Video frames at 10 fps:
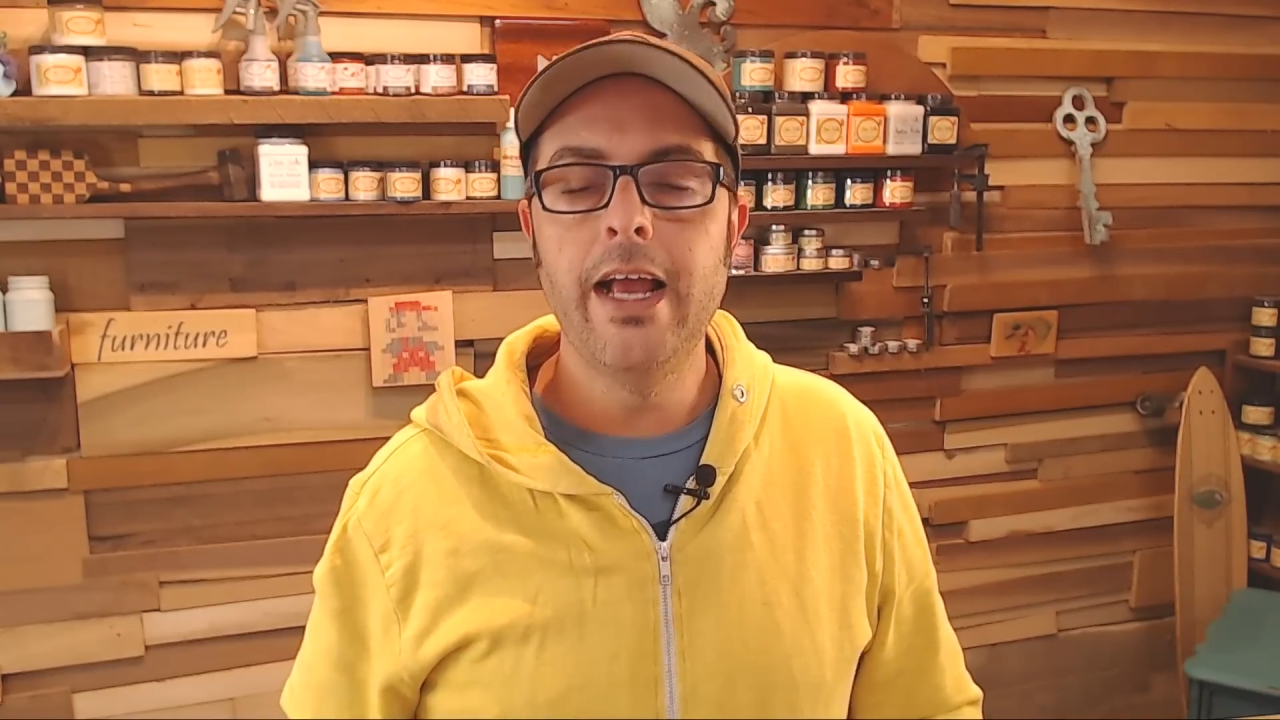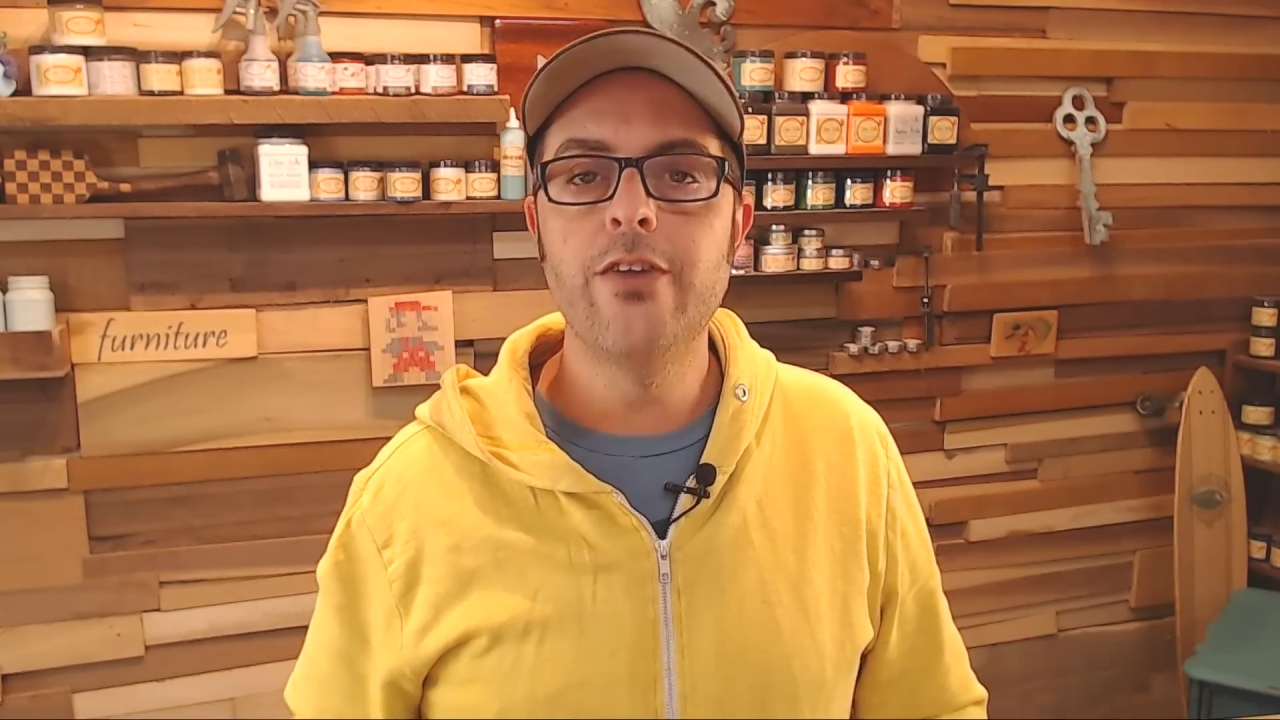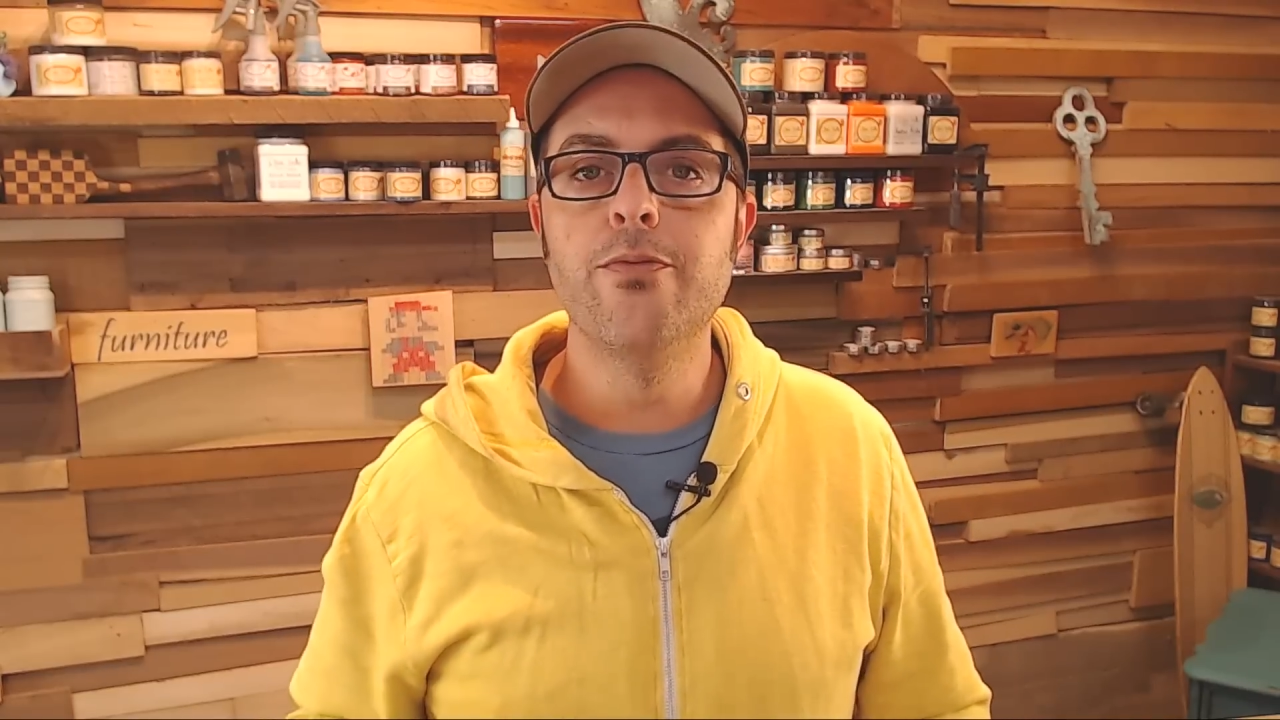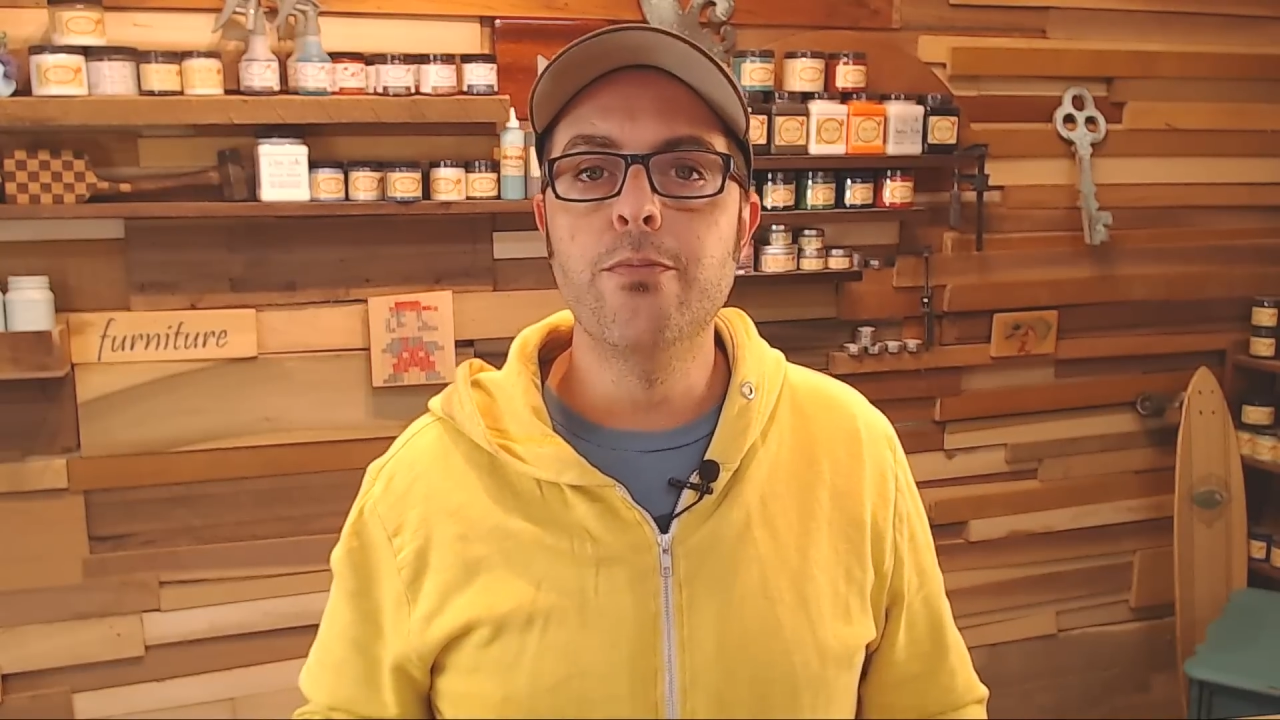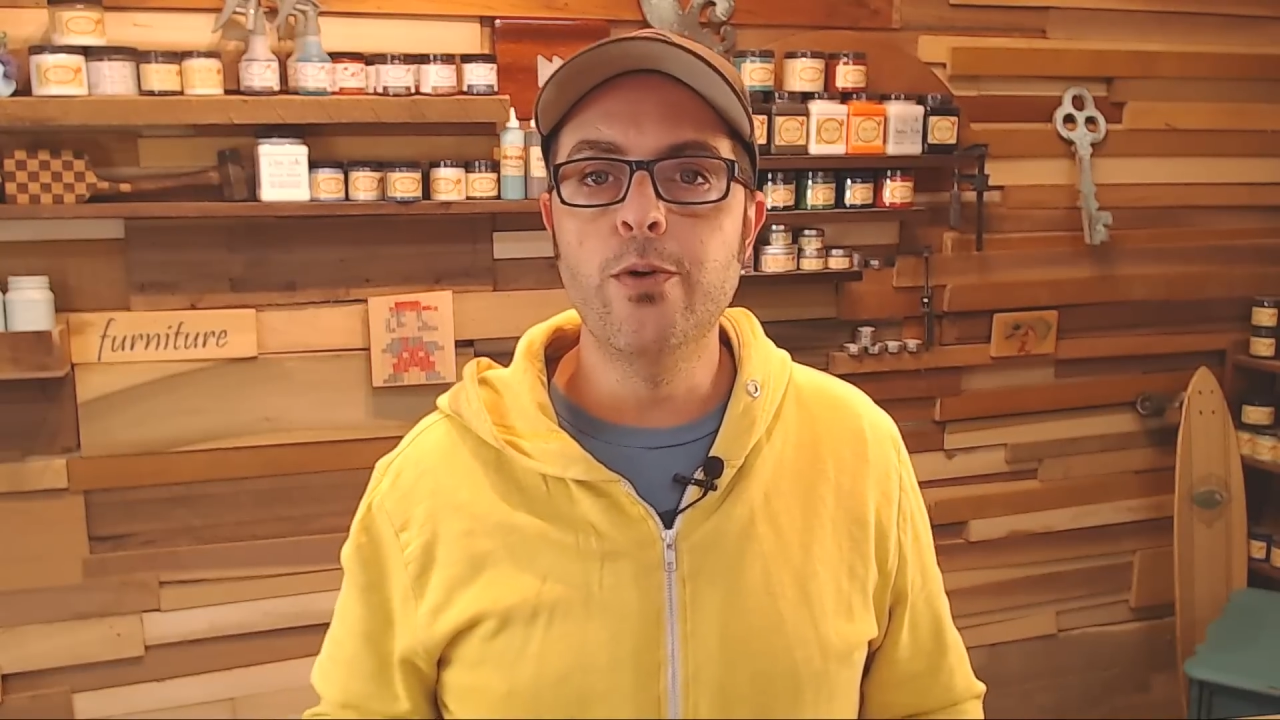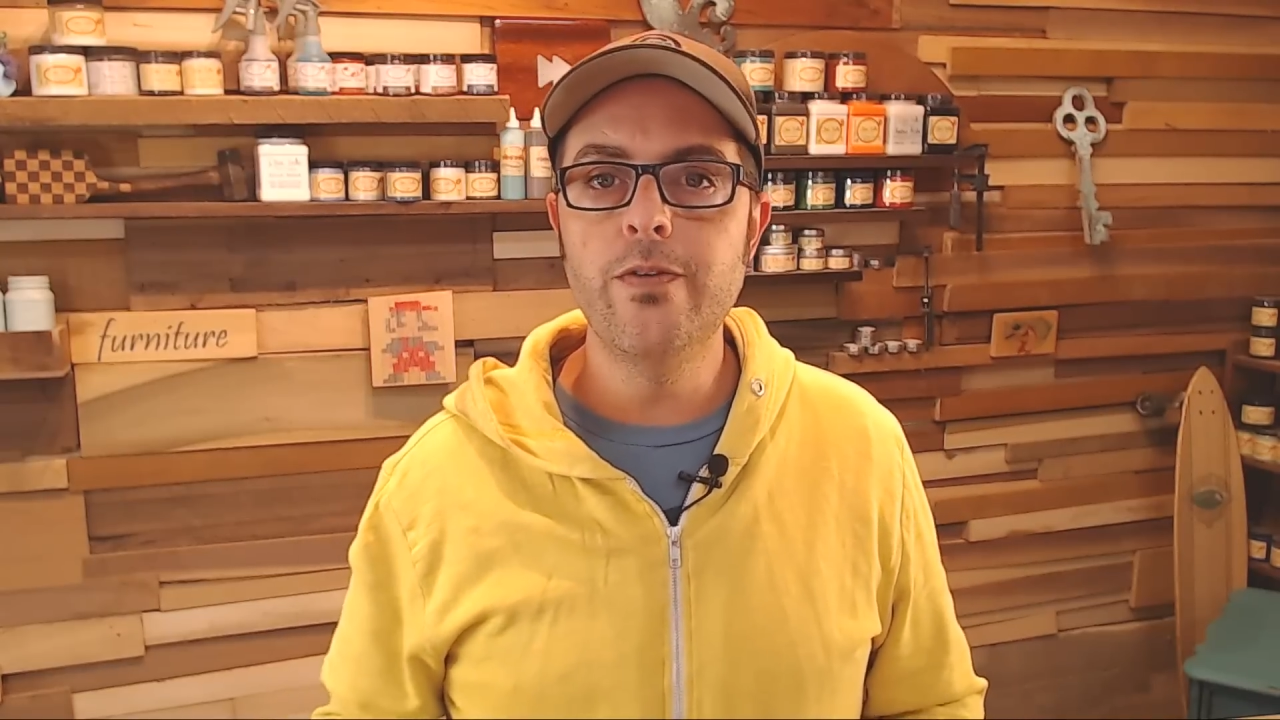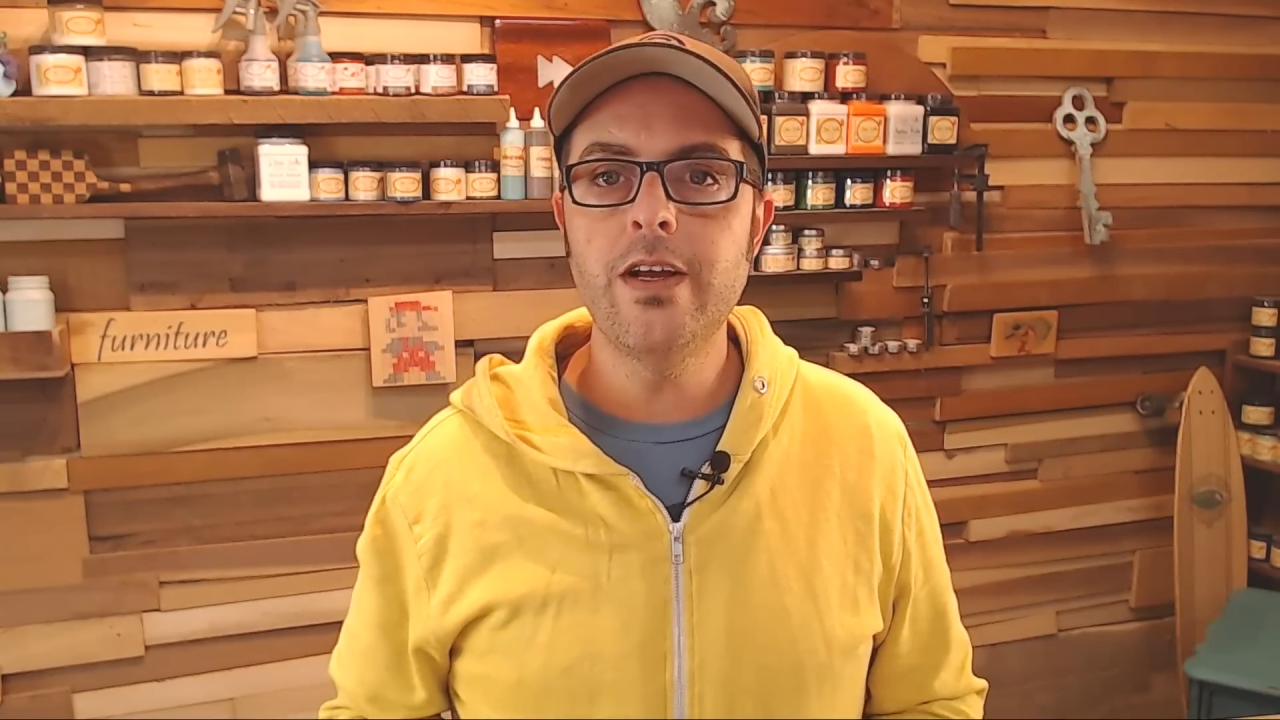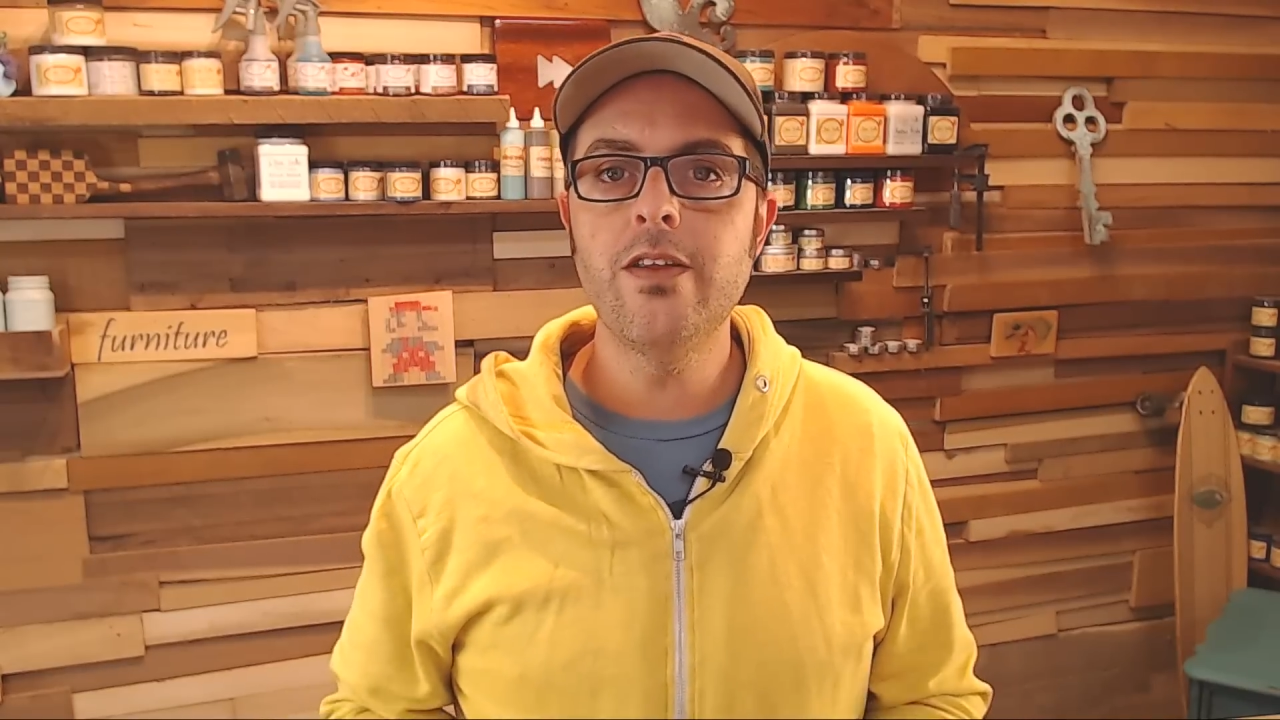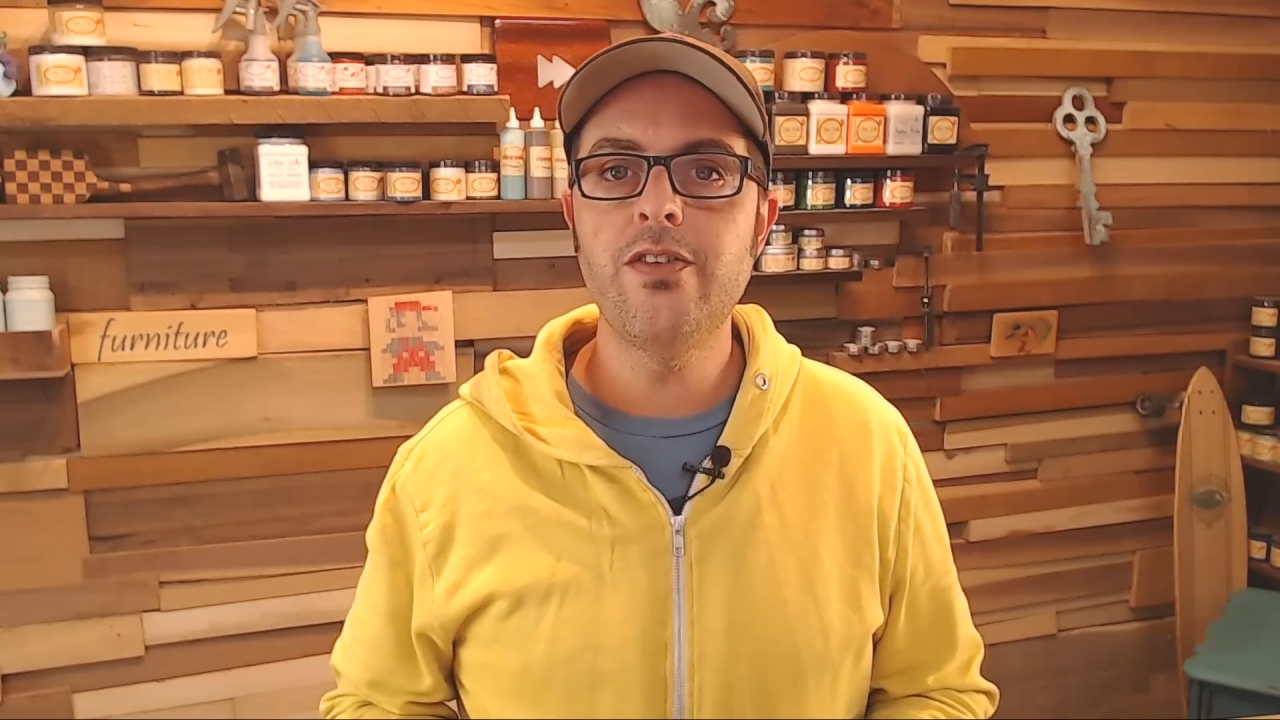is moving